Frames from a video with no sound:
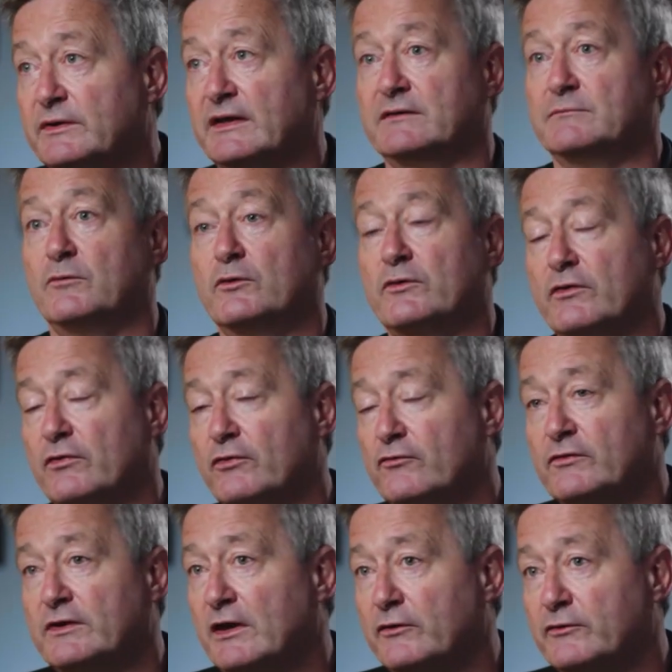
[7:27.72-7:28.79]
had more than
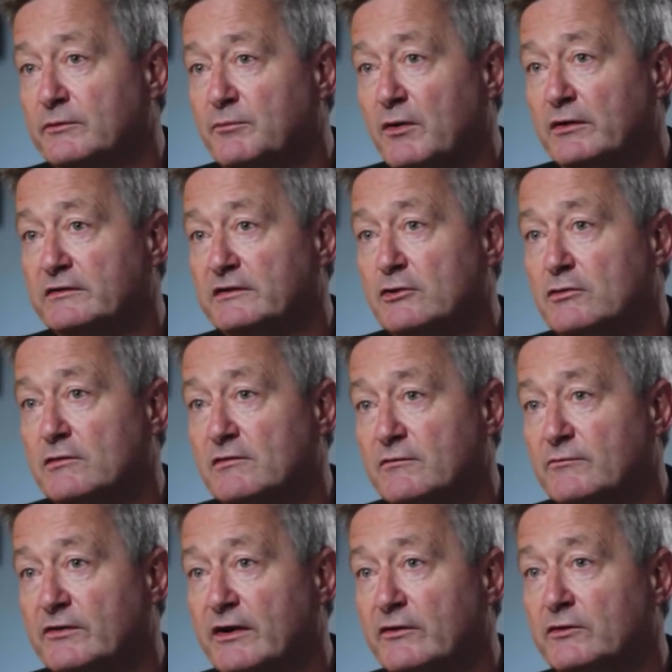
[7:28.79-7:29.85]
300 politicians
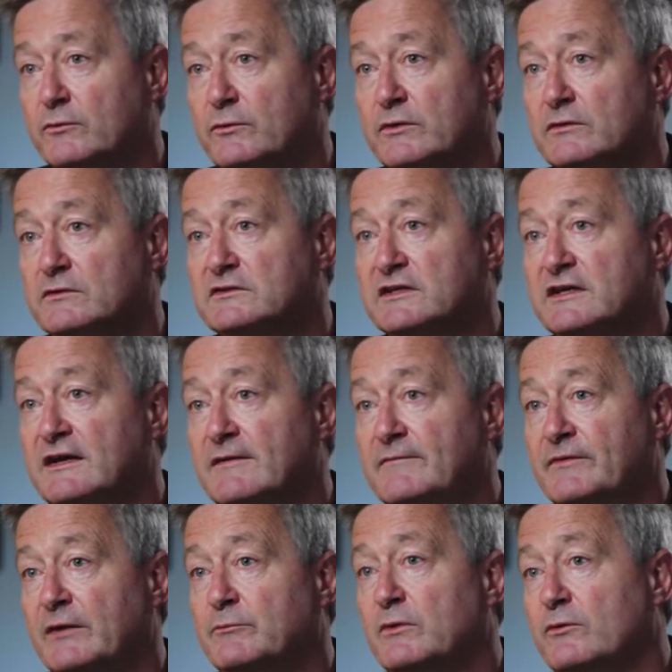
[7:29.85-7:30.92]
from around the world,
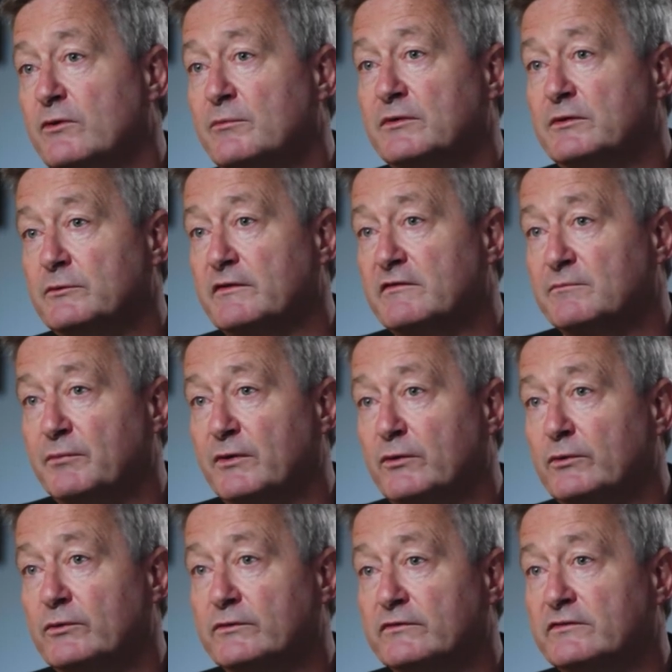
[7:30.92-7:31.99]
and we were able to
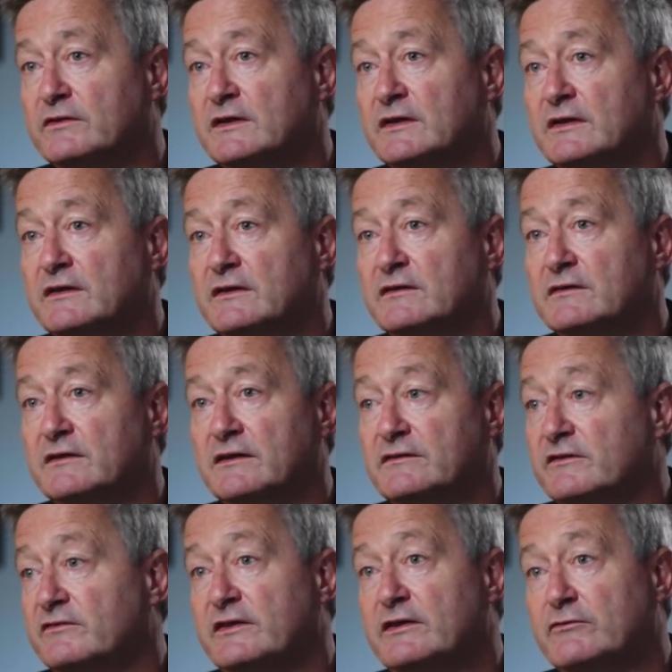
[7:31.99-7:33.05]
expose
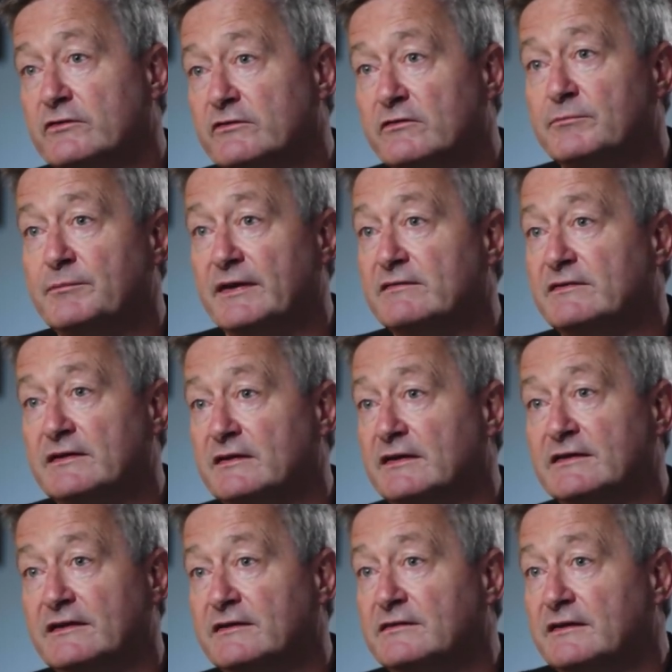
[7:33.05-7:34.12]
the secrets,
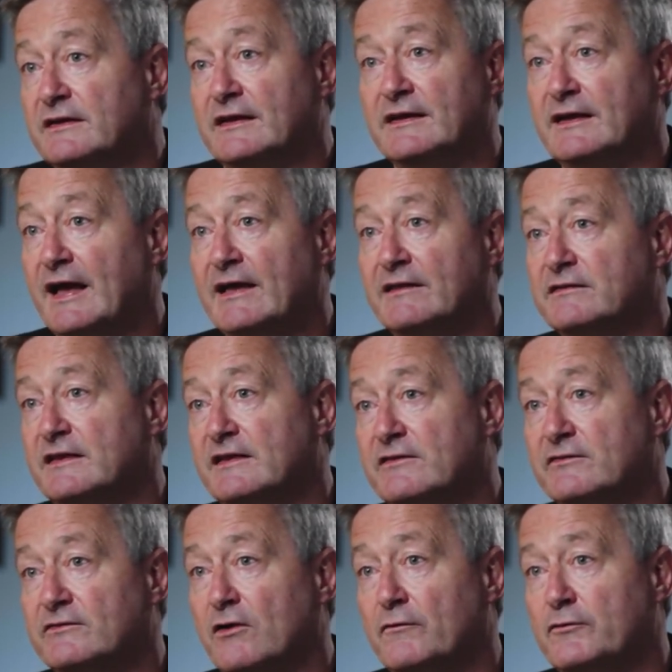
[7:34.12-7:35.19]
basically, that they had
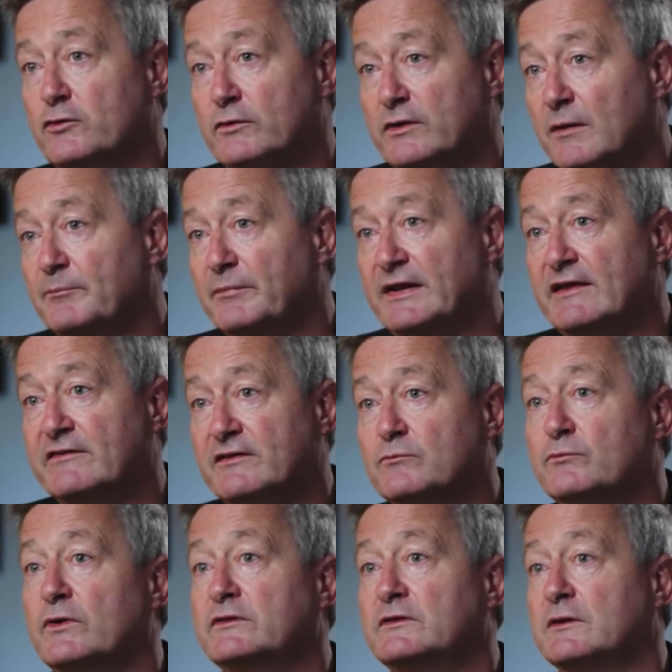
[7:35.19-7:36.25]
these offshore companies
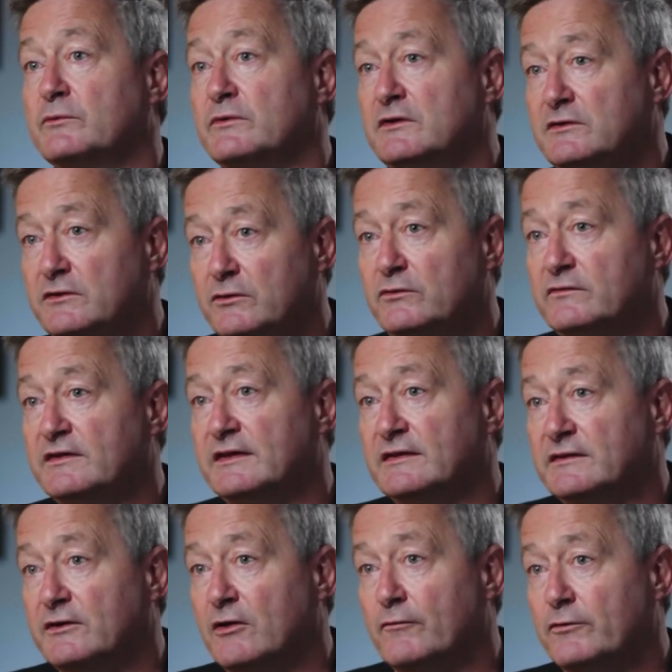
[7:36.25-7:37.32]
and what they were
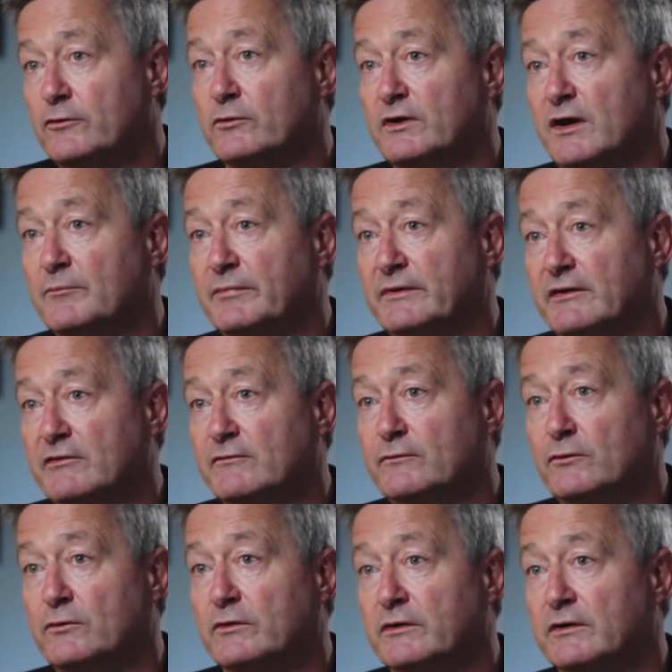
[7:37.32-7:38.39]
using the offshore companies
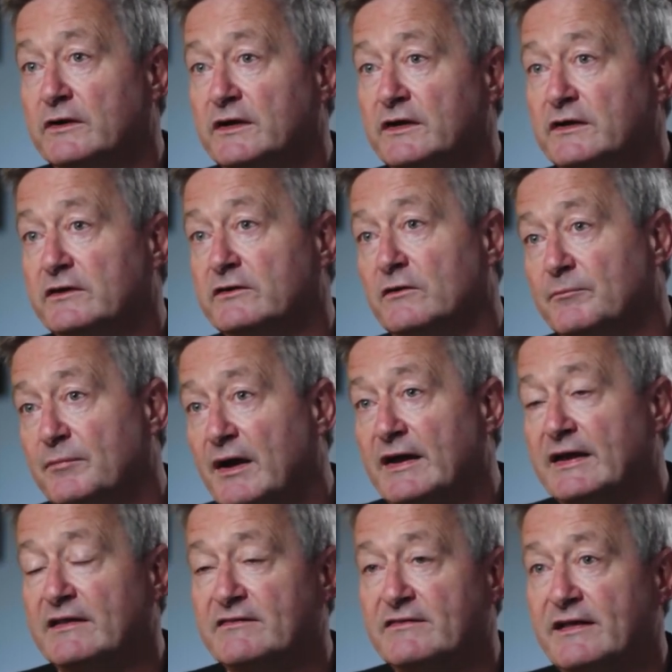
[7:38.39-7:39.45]
for,
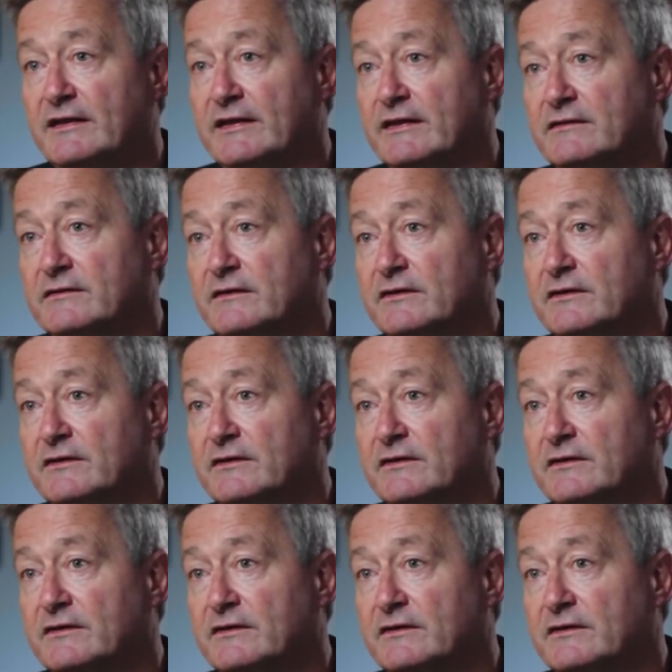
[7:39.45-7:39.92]
buying and selling